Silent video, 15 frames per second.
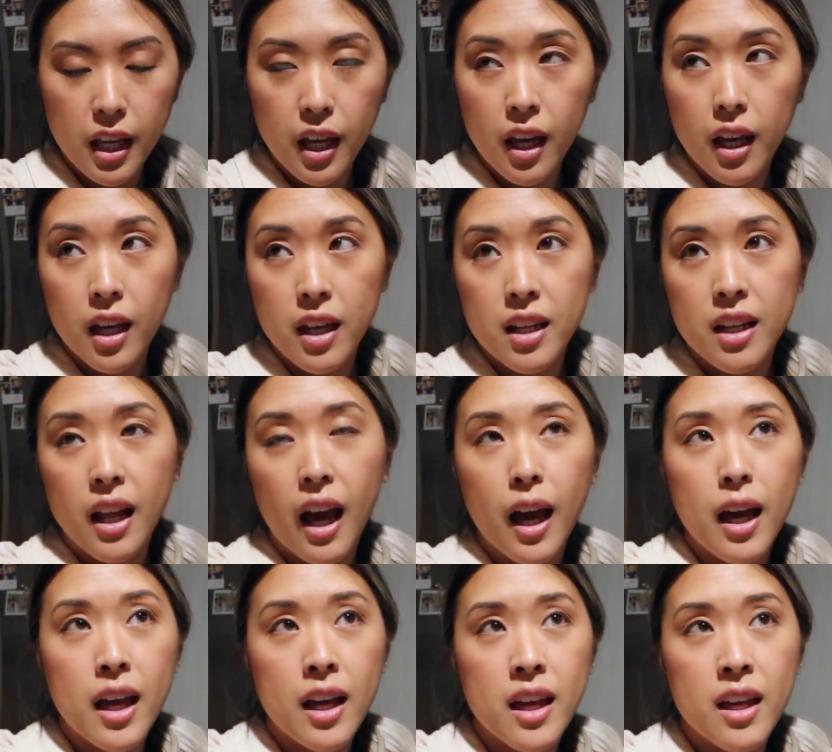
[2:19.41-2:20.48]
and
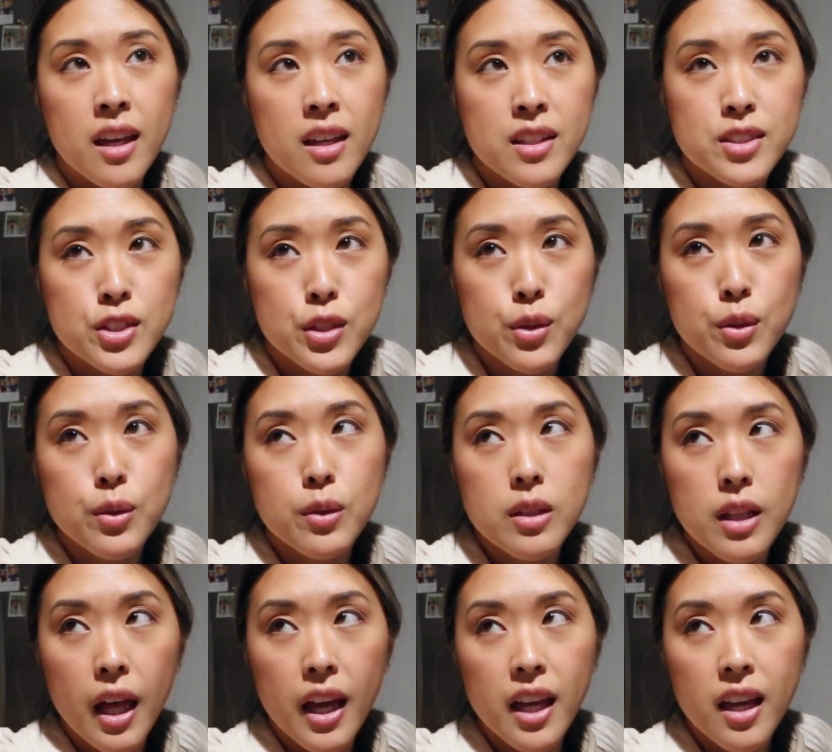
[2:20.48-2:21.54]
I do
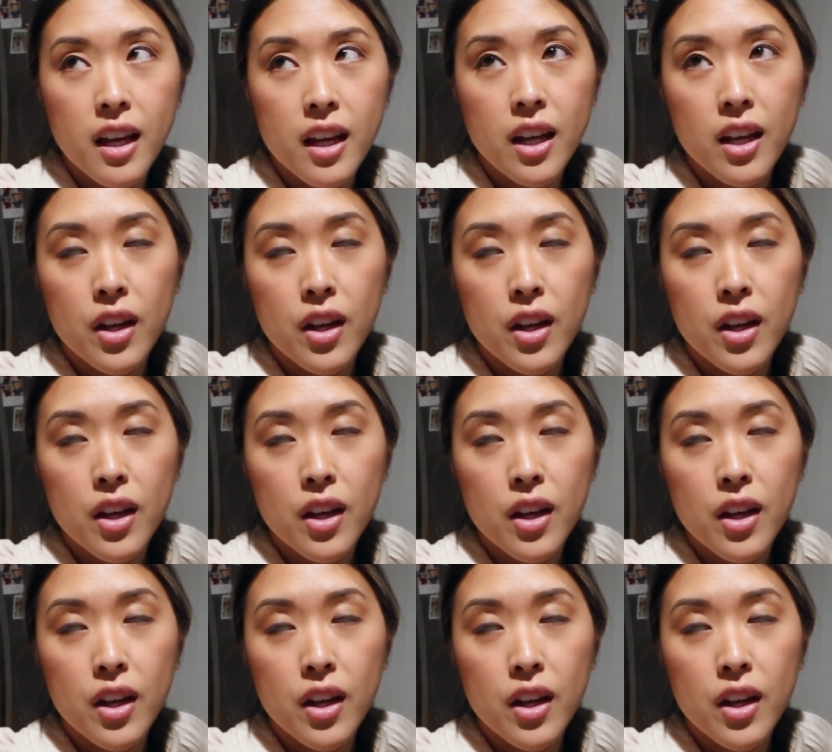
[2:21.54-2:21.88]
like